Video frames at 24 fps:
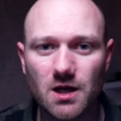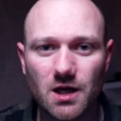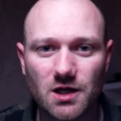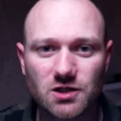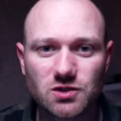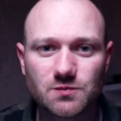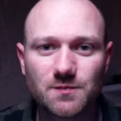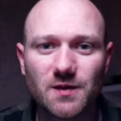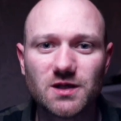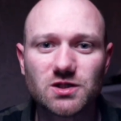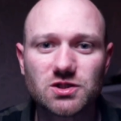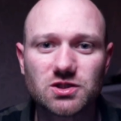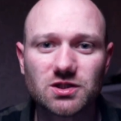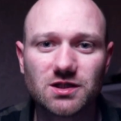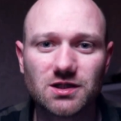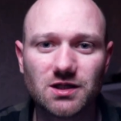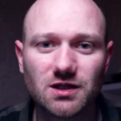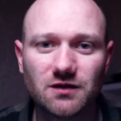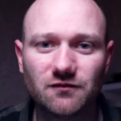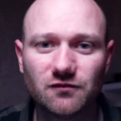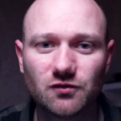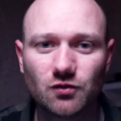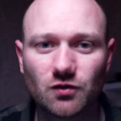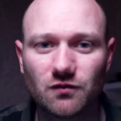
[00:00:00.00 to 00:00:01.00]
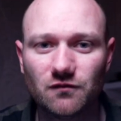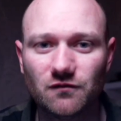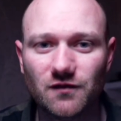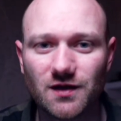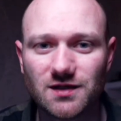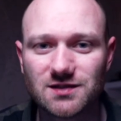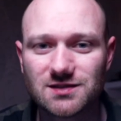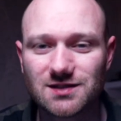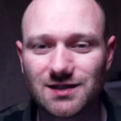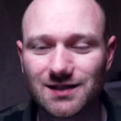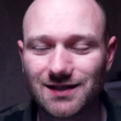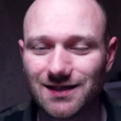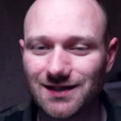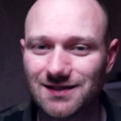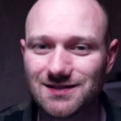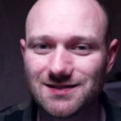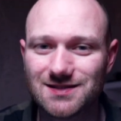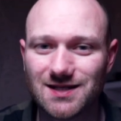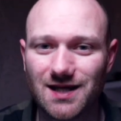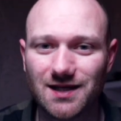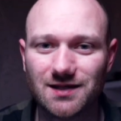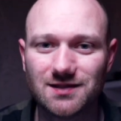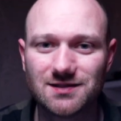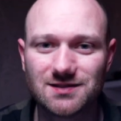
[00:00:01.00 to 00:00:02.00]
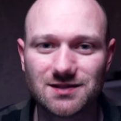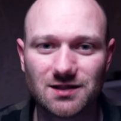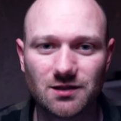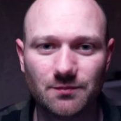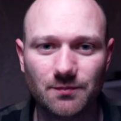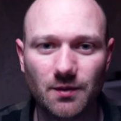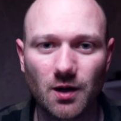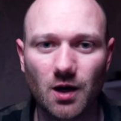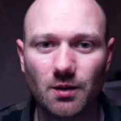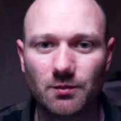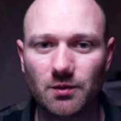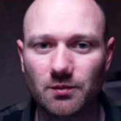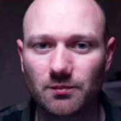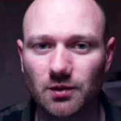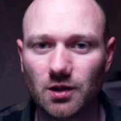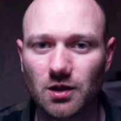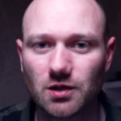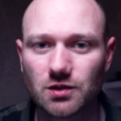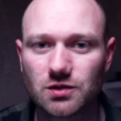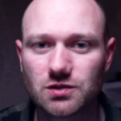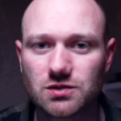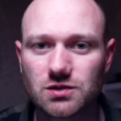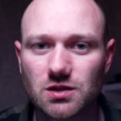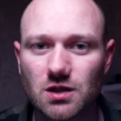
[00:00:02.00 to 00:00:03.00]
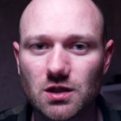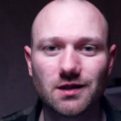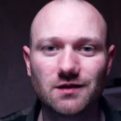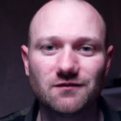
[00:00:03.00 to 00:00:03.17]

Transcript: especially if you're investing in tenanted apartment blocks.